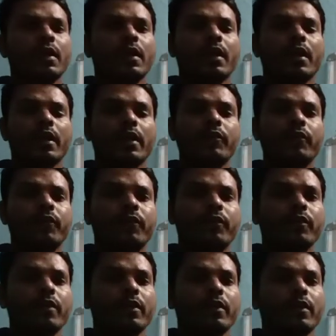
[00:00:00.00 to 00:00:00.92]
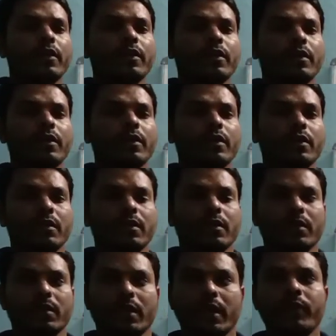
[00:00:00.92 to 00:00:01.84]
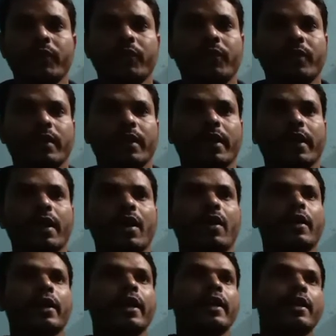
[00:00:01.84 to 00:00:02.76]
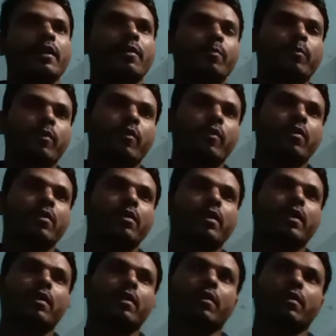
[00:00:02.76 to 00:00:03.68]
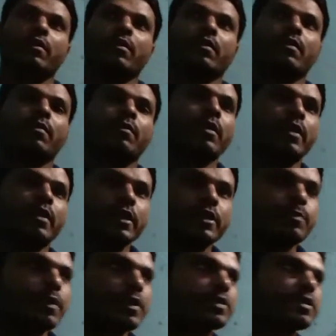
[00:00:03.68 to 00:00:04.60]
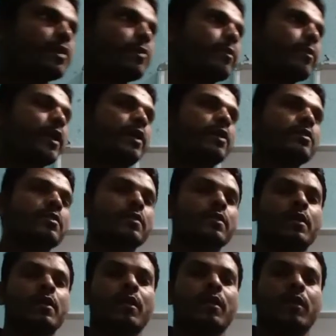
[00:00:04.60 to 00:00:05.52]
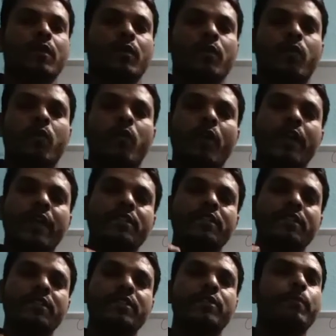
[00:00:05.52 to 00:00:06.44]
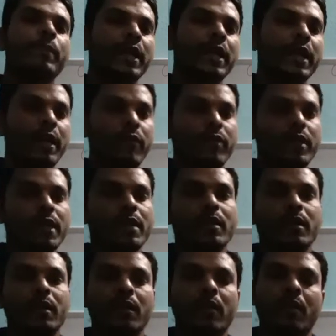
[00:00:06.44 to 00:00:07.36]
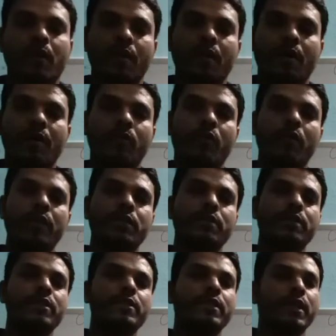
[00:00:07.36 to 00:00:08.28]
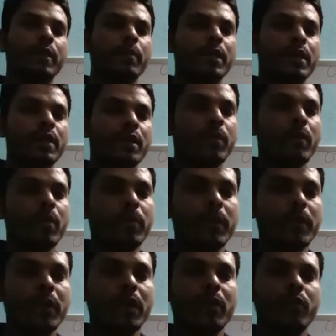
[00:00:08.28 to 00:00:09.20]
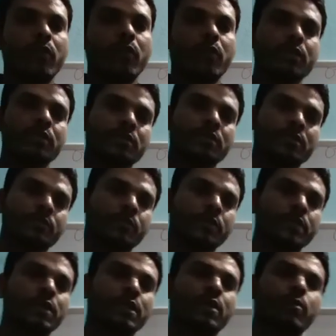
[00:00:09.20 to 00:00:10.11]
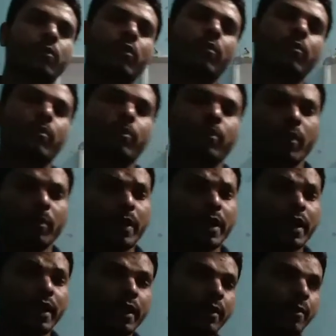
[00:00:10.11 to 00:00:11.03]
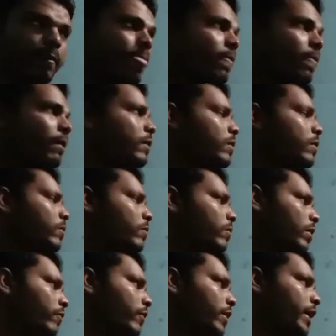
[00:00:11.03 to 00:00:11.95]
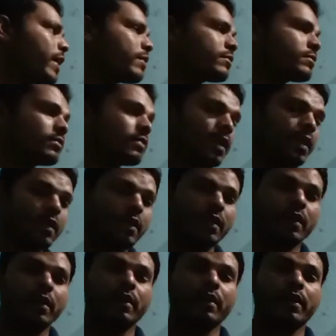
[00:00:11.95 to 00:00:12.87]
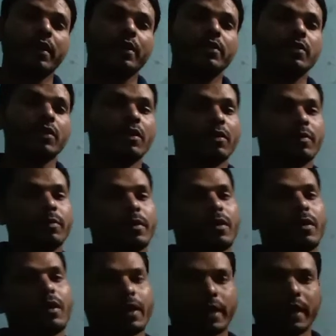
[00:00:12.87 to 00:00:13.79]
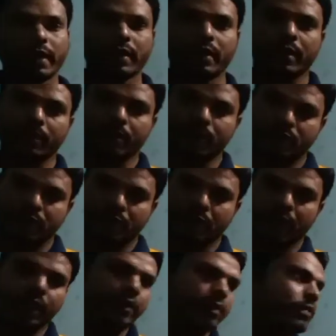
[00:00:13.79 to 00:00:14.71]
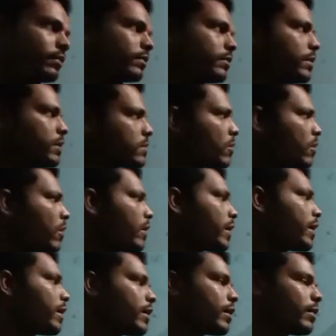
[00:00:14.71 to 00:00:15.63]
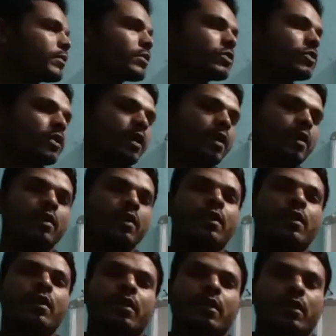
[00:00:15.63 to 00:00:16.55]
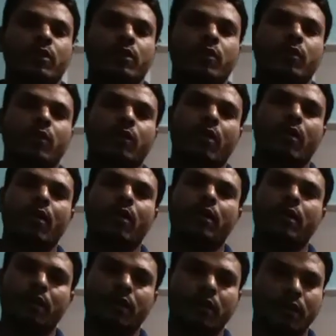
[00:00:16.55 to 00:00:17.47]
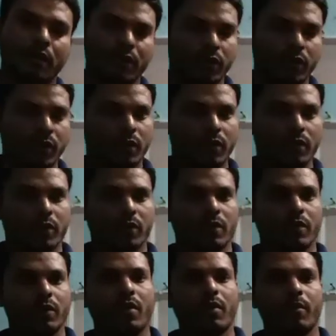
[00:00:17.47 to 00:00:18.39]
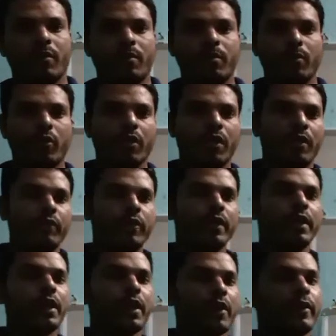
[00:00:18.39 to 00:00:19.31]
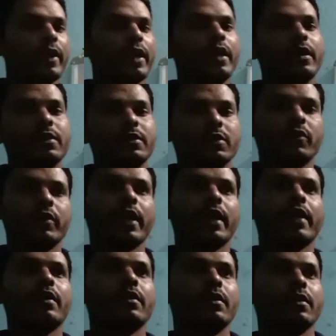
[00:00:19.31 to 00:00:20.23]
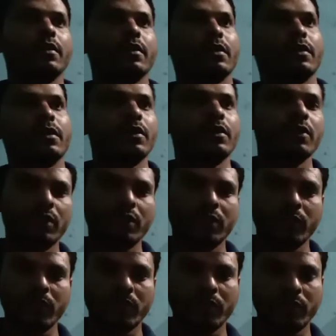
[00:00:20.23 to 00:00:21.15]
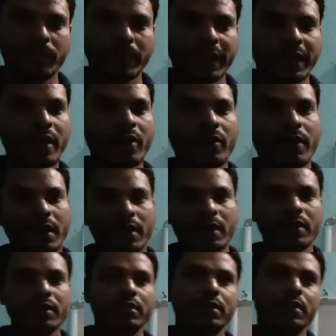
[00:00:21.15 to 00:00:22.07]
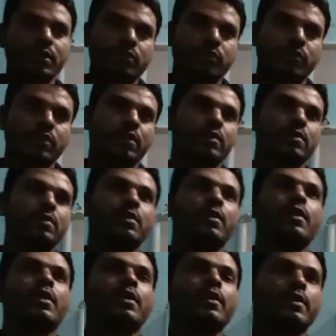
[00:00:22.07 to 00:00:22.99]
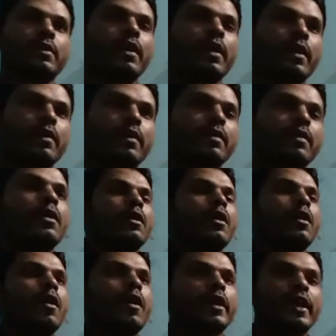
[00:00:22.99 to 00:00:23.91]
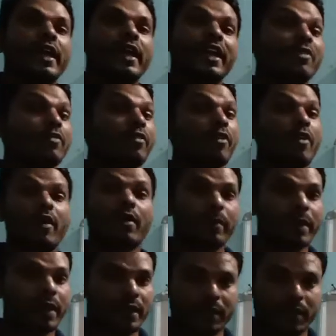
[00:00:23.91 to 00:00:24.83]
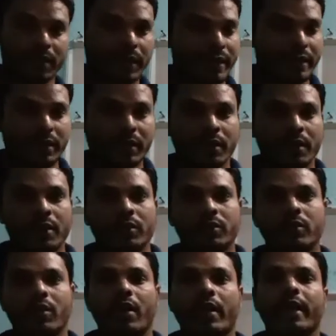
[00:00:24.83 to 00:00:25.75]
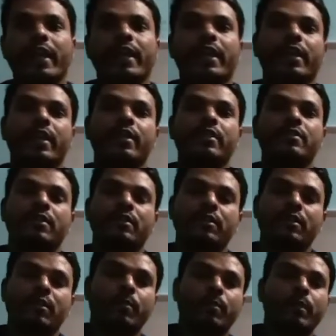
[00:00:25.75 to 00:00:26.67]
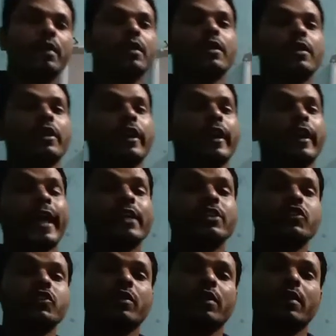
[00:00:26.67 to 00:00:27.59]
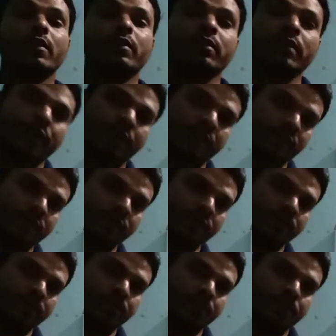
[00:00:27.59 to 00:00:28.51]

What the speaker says: If a organic compound is present, means what is its behavior, or what is its chemical property, what is its physical property, one we can see in case of organic chemistry. And this organic chemistry, you more oftenly nowadays you can you might have heard these words, that organic farming, right? So organic is nothing but natural things.